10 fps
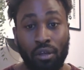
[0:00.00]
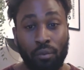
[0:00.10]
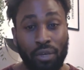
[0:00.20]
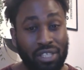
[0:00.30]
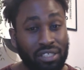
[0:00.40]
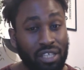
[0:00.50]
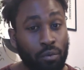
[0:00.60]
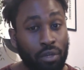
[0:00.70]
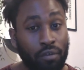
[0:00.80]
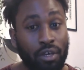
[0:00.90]
which actually I
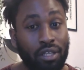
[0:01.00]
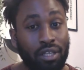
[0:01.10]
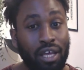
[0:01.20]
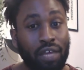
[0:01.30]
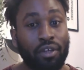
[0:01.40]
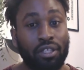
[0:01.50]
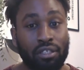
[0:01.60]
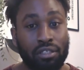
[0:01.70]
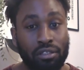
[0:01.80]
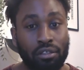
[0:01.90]
wouldn't have heard that if I
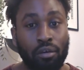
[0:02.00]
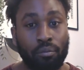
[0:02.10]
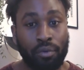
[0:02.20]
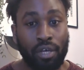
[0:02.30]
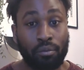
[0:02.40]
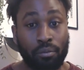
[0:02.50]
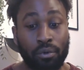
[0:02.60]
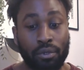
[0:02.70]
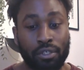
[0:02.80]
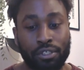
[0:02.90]
didn't stop and
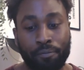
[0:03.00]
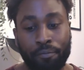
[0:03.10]
pause.